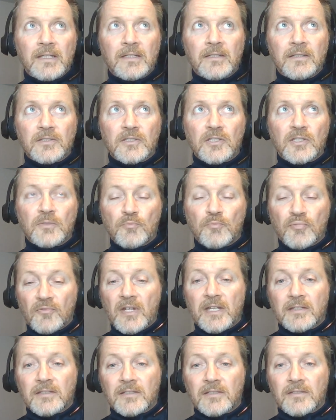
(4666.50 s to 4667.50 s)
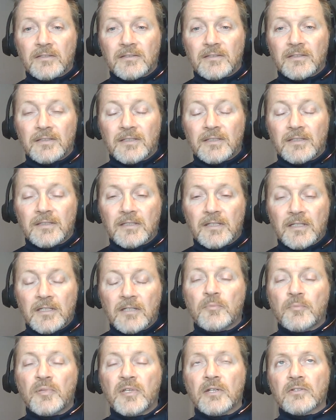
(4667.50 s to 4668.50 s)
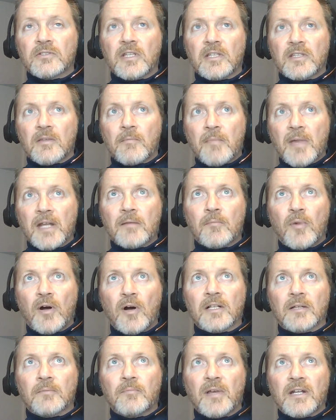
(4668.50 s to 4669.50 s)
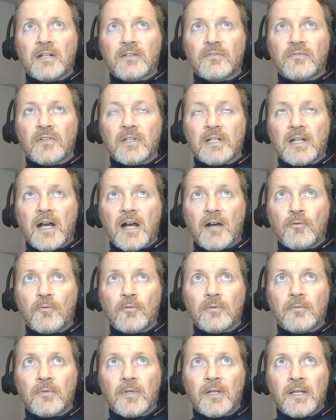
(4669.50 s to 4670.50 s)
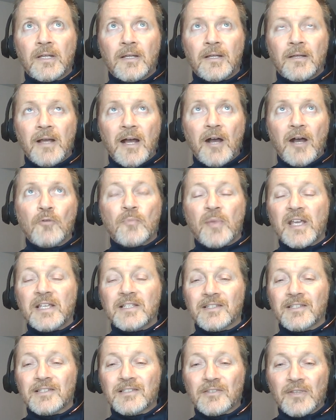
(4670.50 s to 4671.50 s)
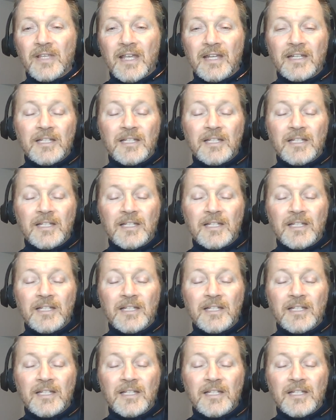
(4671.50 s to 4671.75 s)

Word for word: a sprint, it, it appears that the metabolic benefit out outpaces any